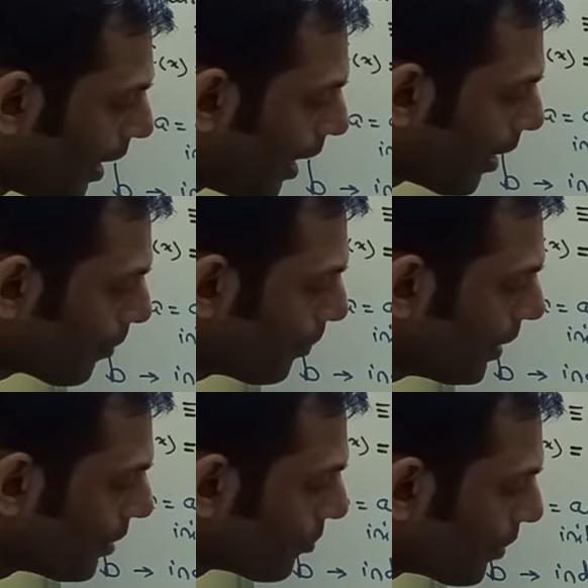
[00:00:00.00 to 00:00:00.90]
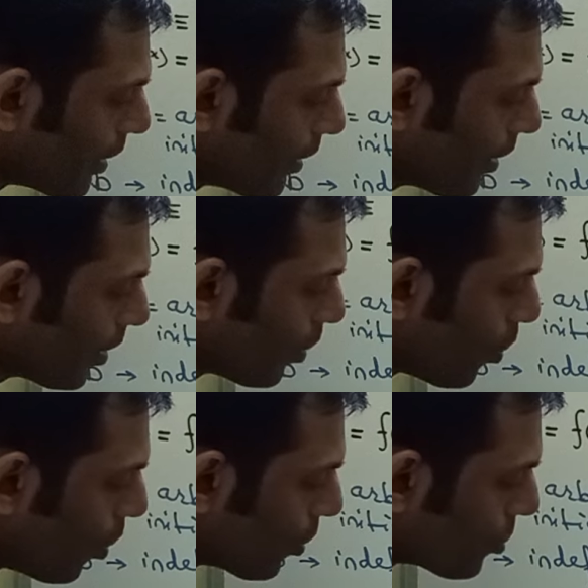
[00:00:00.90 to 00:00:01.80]
arbitrary
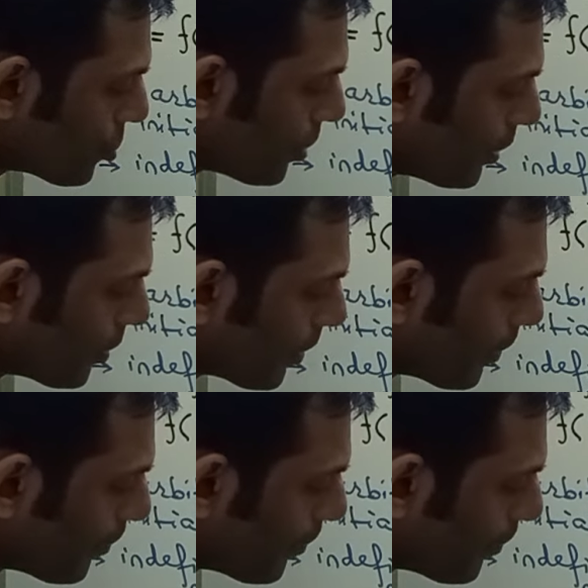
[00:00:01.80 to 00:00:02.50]
constant.